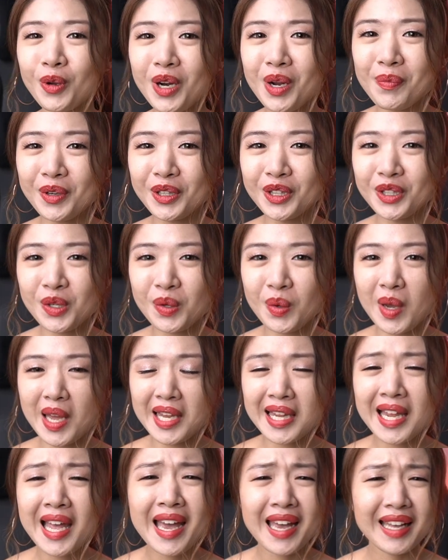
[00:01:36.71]
number two
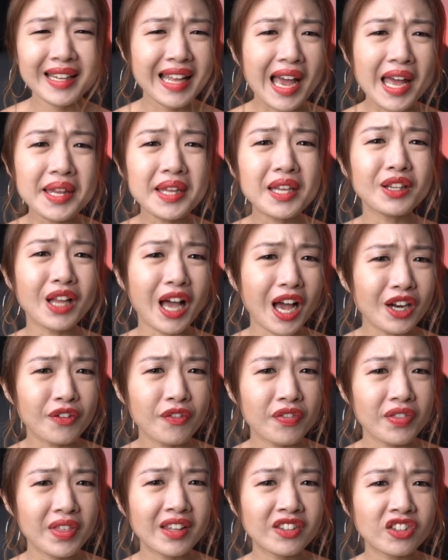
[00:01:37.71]
is it has a lot of
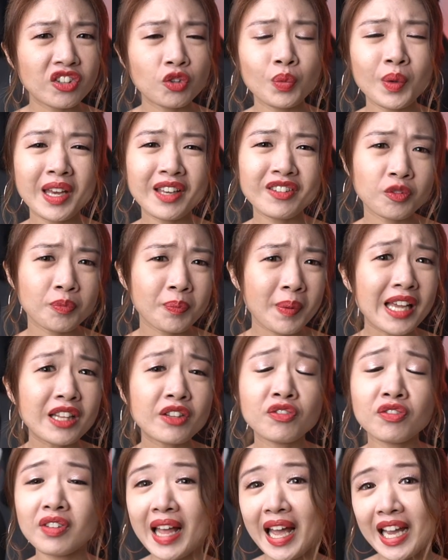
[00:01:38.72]
things that we expect
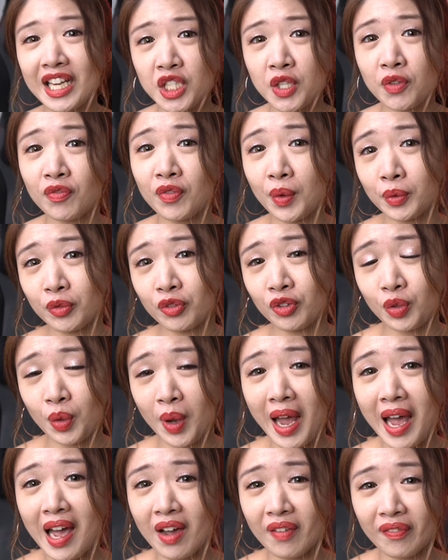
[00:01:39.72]
flagship phones to
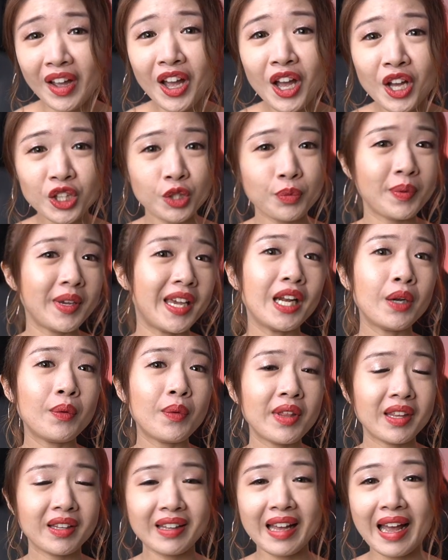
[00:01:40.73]
have. To begin
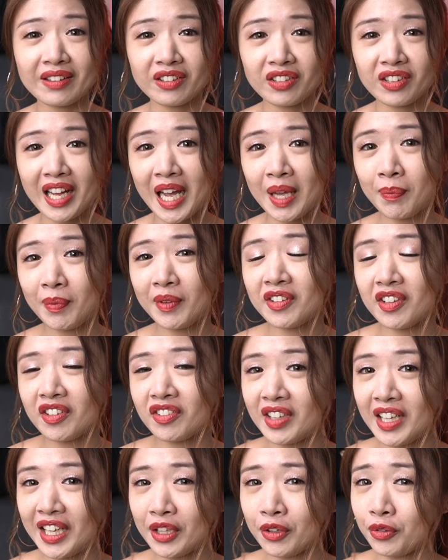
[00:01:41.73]
with, it has an
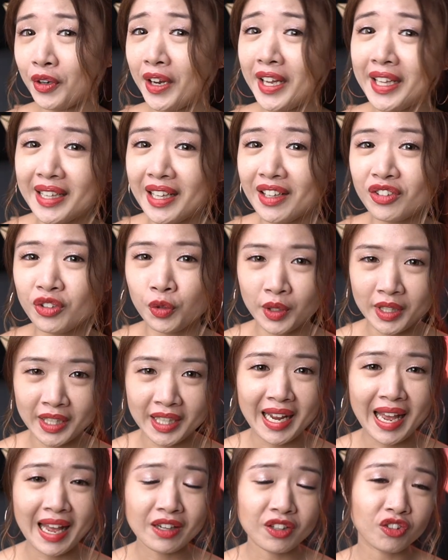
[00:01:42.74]
IP68 rating, so it can
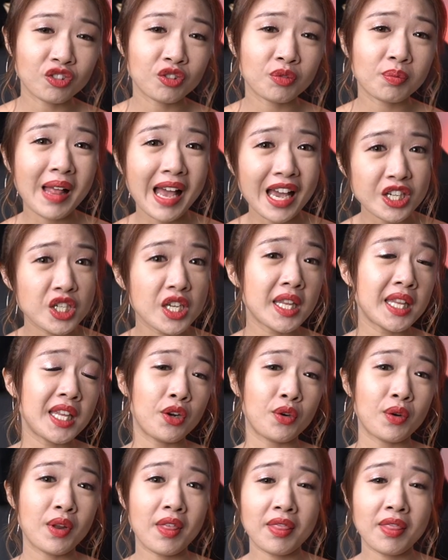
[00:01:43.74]
handle splashes here and